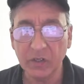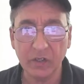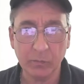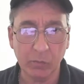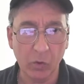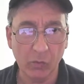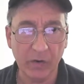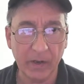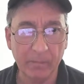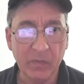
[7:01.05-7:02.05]
this
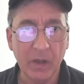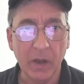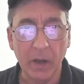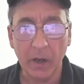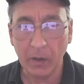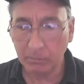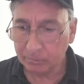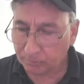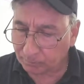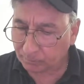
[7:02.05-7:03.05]
program
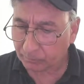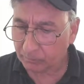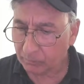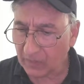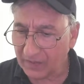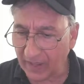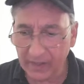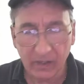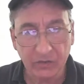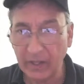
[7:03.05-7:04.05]
um, that
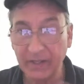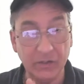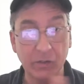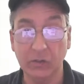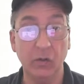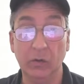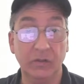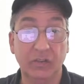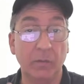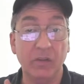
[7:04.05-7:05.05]
it'll take
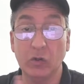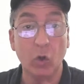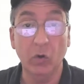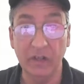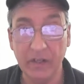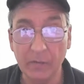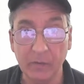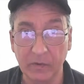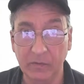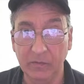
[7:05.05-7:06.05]
something totally different